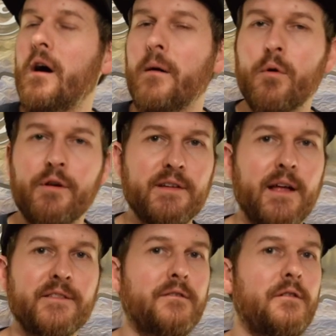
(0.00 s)
more
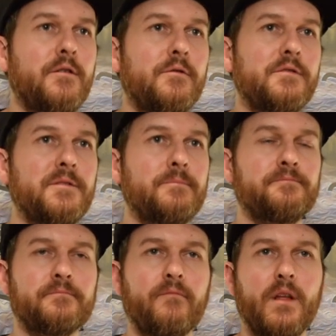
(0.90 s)
intense on the nose,
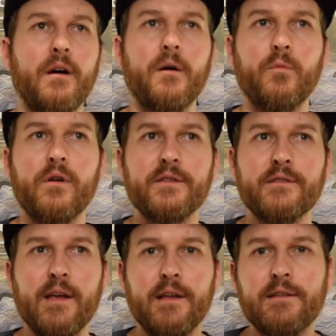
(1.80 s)
whereas
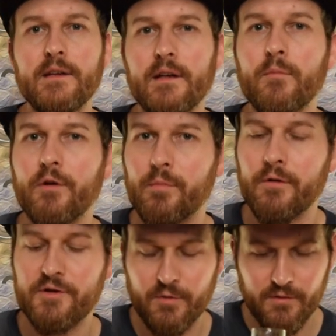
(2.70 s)
the 18, more
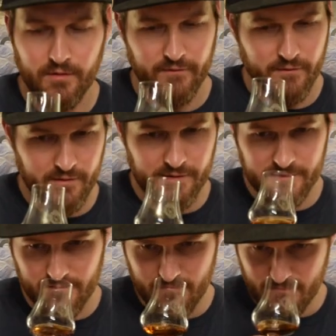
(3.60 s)
approachable, of
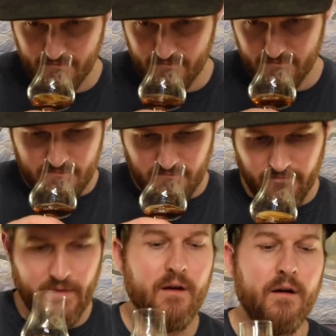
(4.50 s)
course.
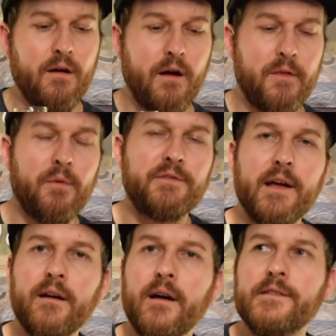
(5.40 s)
On the
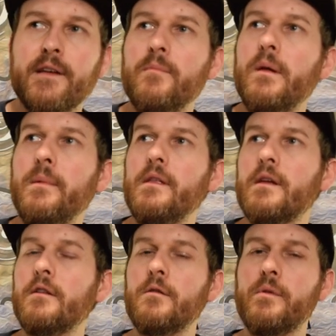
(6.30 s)
Bodega, I'd say maybe
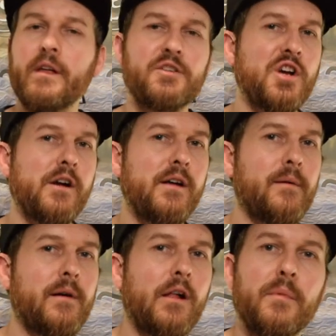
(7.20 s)
like a little bit like
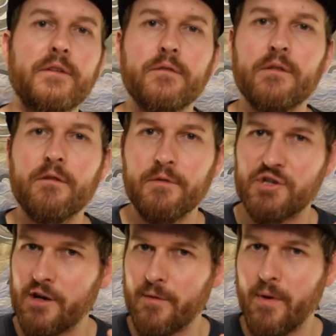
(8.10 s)
cherry element to a little
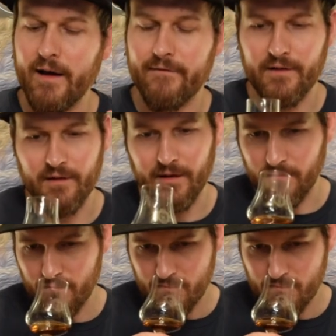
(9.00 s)
cherry pie filling.